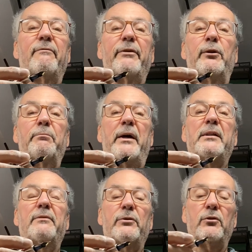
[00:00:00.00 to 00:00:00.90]
feel
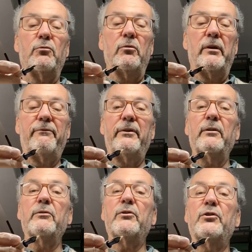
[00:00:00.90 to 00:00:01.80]
massive at all. It
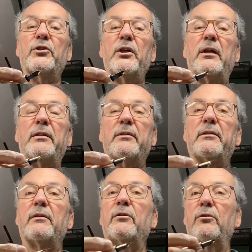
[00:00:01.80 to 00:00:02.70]
feels
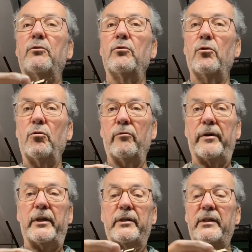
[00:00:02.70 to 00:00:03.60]
just
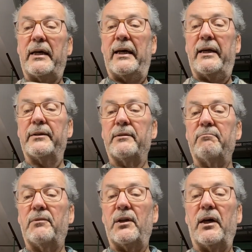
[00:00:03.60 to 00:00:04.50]
glorious and
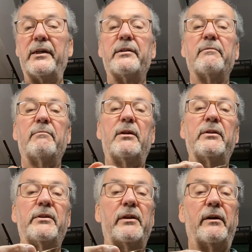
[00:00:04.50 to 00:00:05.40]
light
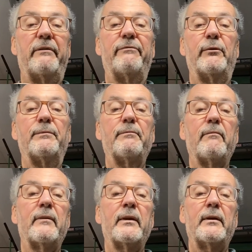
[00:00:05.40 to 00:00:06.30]
and delightful.
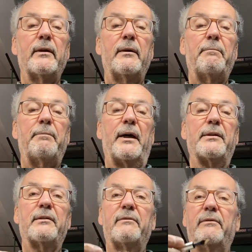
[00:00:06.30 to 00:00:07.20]

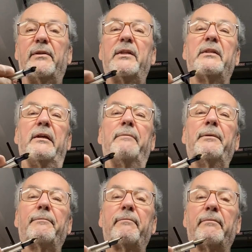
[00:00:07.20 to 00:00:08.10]
But this nib
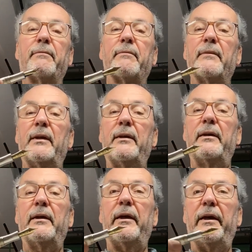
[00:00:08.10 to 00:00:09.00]

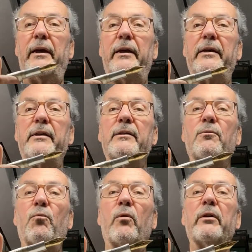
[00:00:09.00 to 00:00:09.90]
is
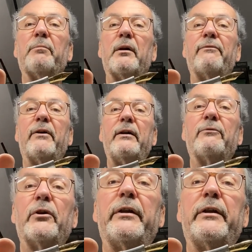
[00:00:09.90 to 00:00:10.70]
one of my favourite